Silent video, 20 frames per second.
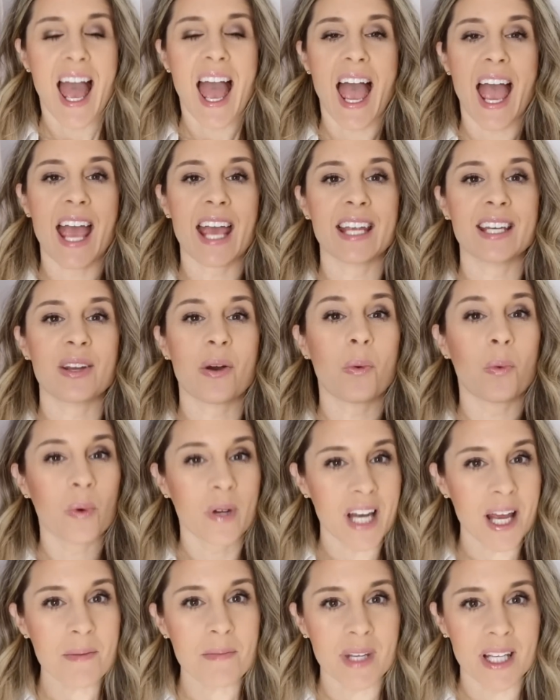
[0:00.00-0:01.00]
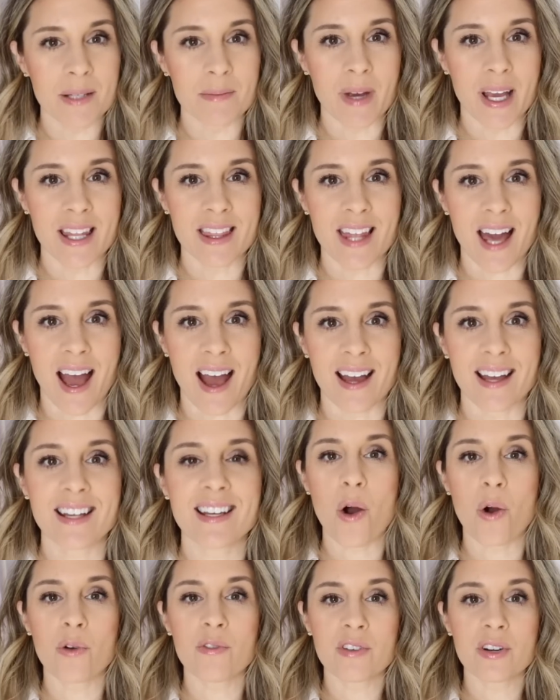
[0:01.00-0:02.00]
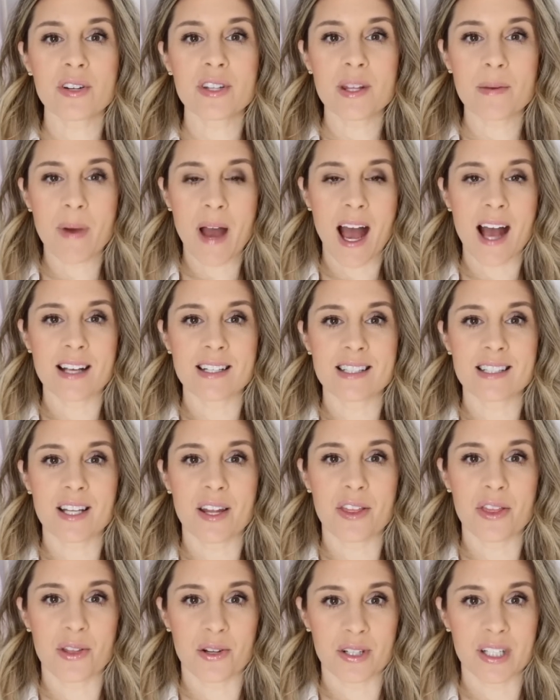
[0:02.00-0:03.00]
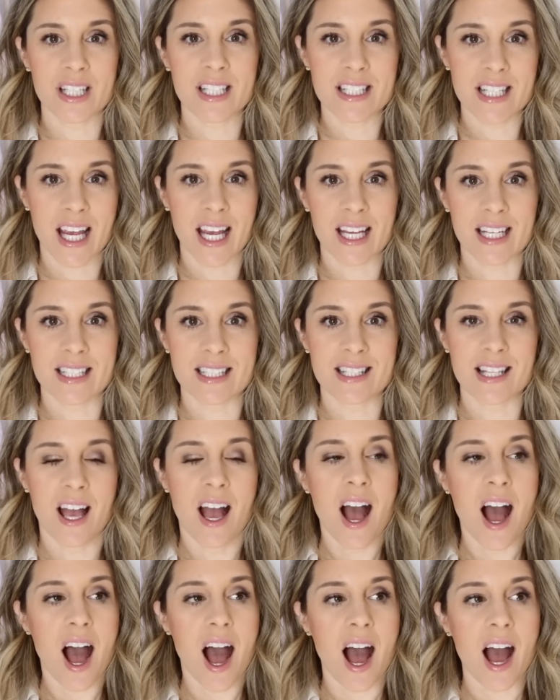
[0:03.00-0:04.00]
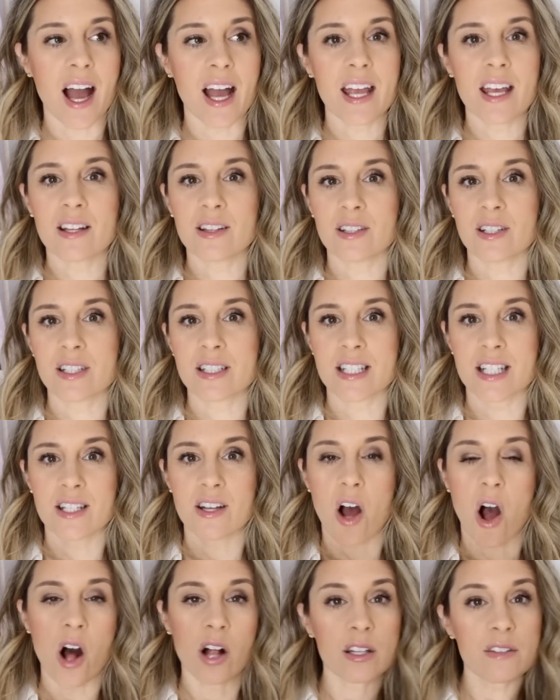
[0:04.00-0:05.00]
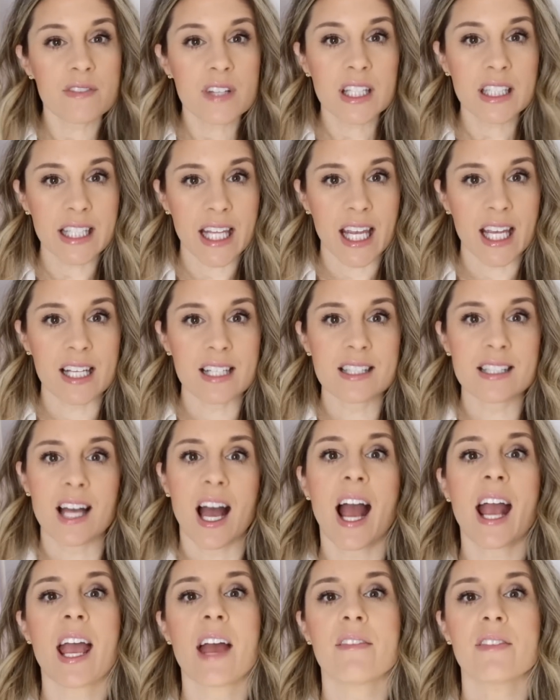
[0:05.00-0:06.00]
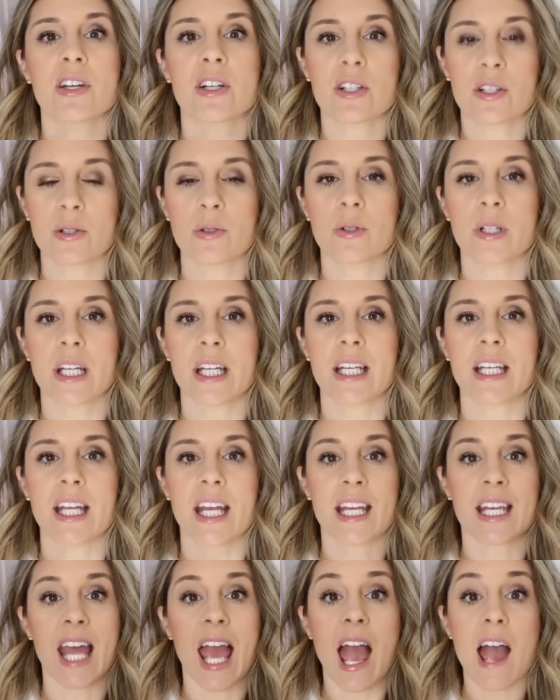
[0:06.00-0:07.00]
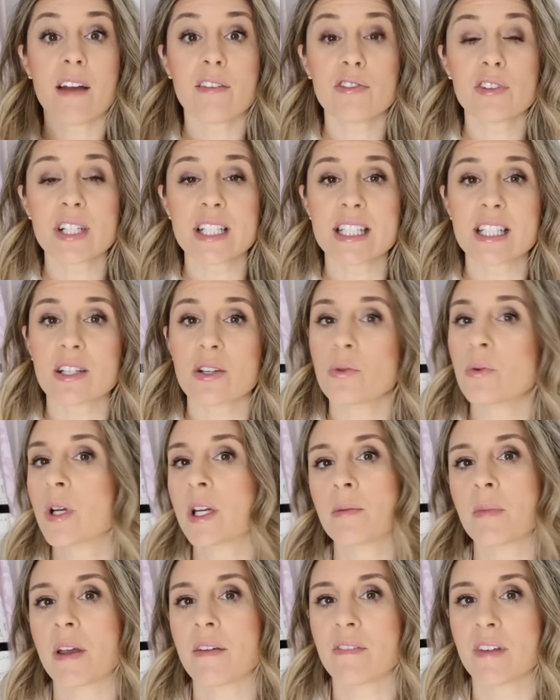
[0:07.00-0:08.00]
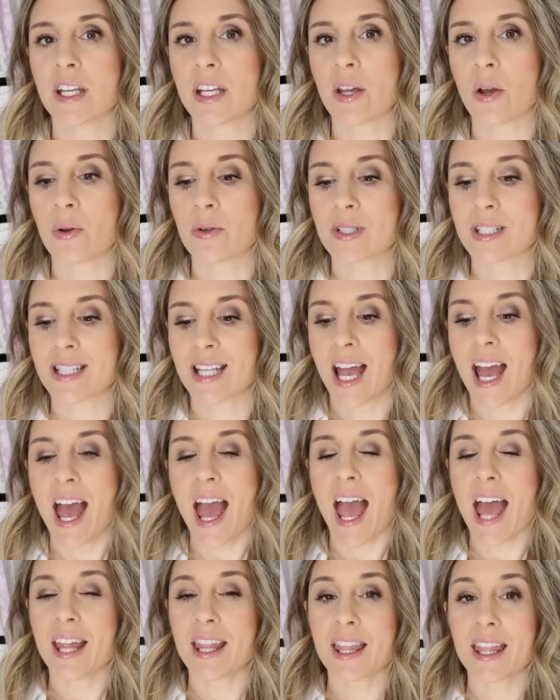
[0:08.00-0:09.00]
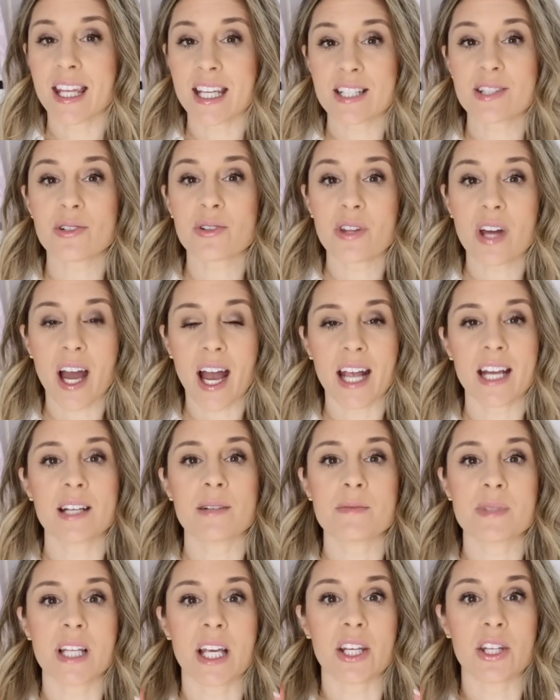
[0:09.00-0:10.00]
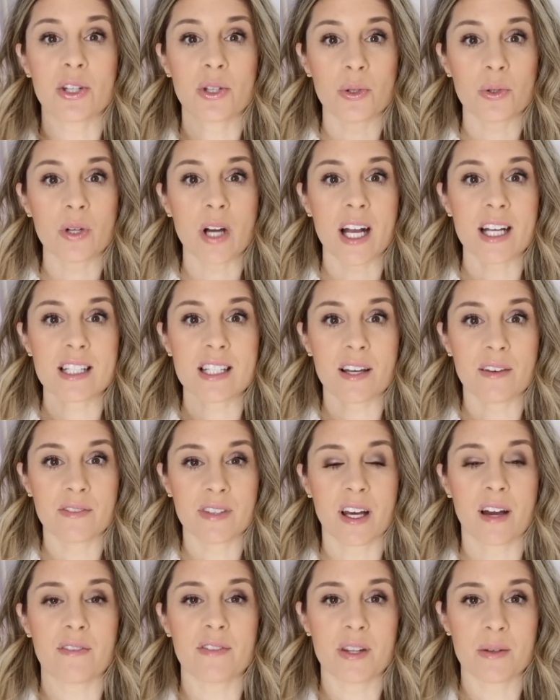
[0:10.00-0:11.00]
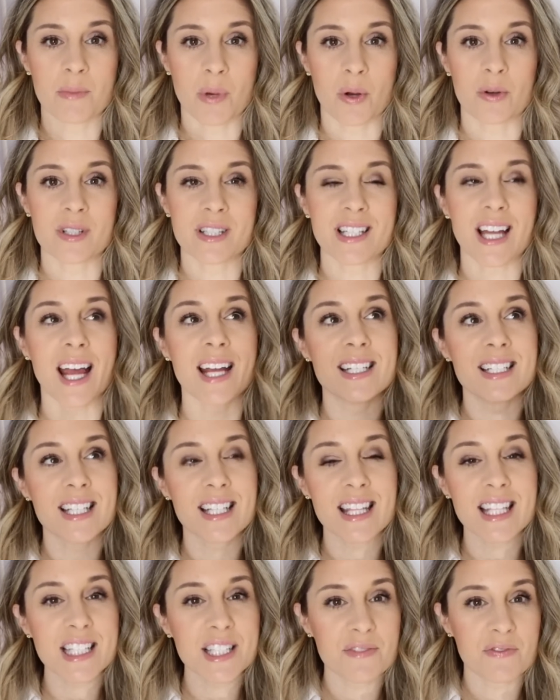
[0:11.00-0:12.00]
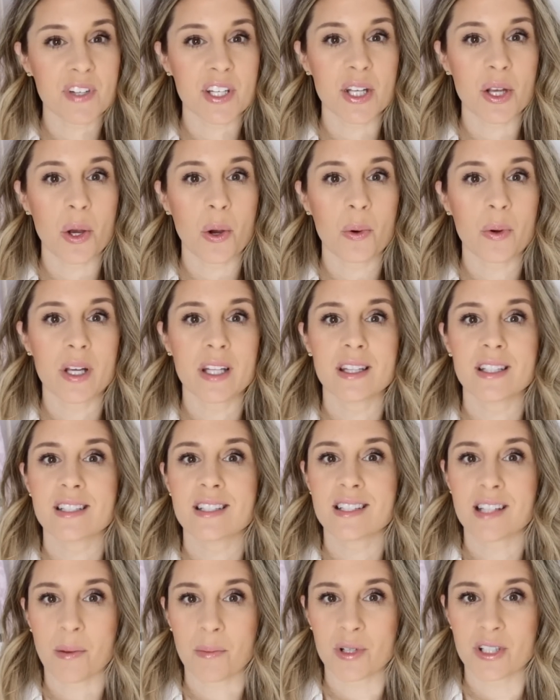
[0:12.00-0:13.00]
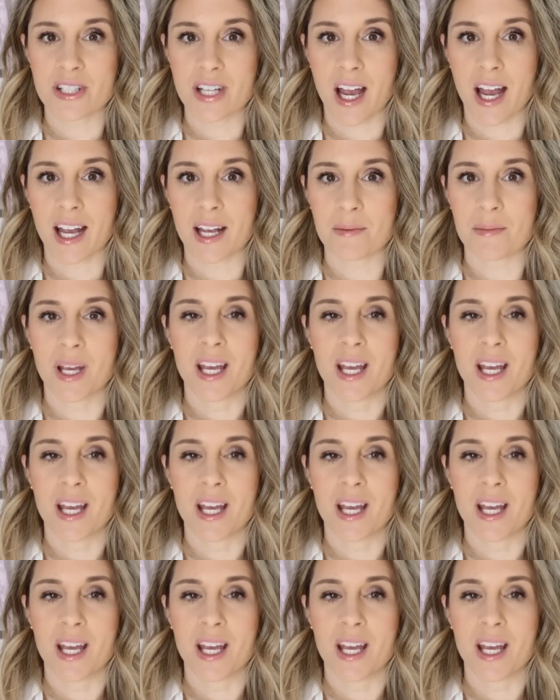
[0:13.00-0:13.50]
And what I mean by that, over the past thirty days, I looked at all of the links I have included in every single one of my videos, and these are the items that you guys have loved the most. I did this video in the summertime,